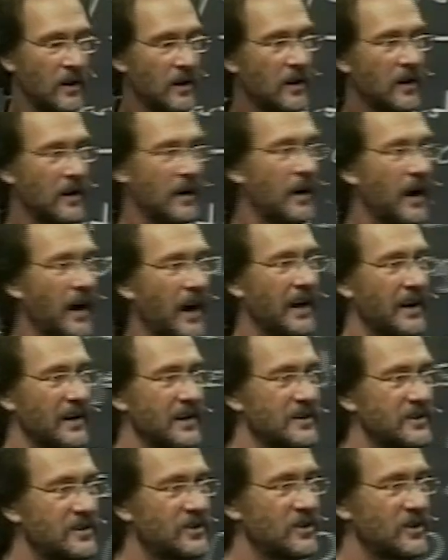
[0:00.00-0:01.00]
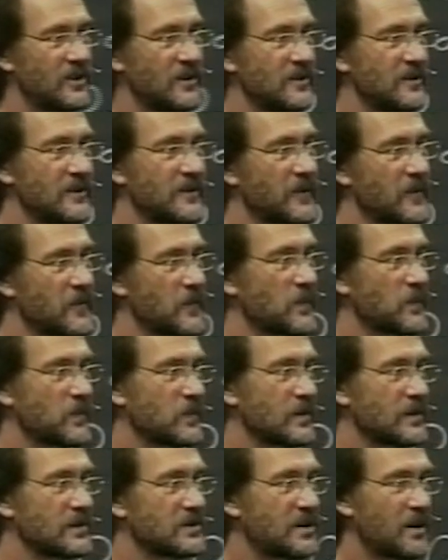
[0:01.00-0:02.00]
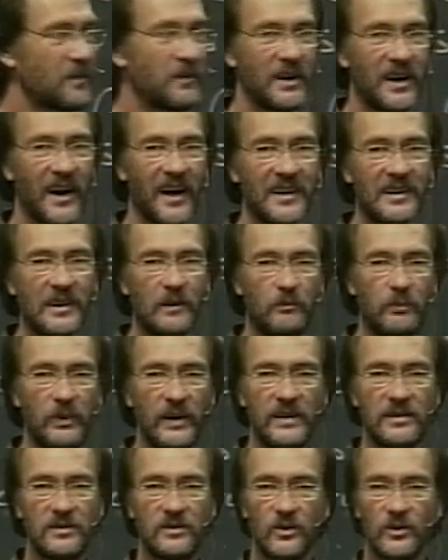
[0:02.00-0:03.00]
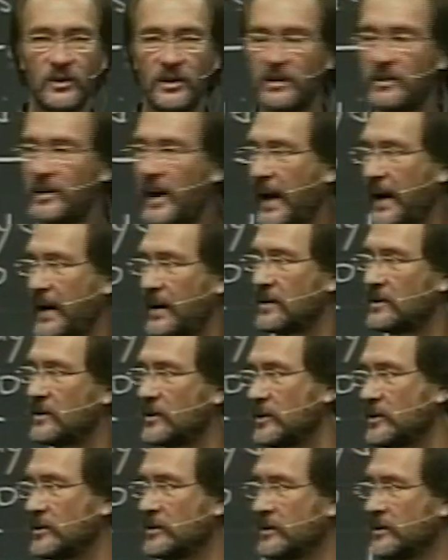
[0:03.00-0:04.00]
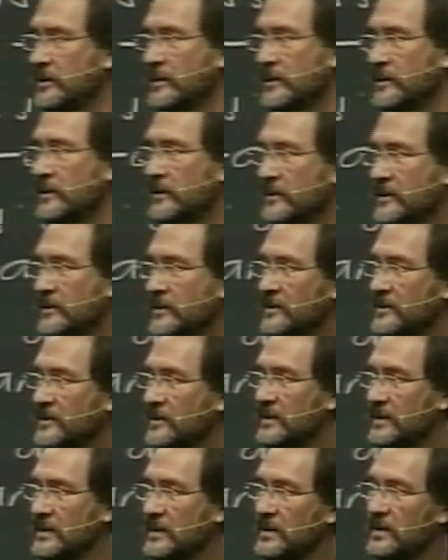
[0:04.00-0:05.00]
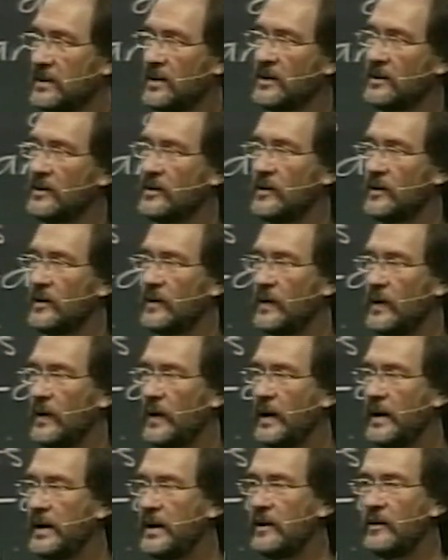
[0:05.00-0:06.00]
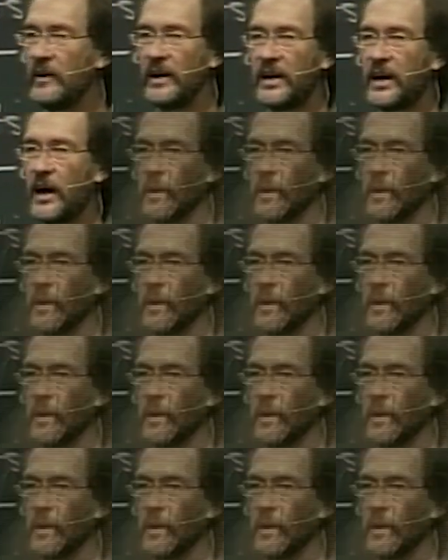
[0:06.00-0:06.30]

island, you know. Something like the beast or the dragon or, you know. And here he comes,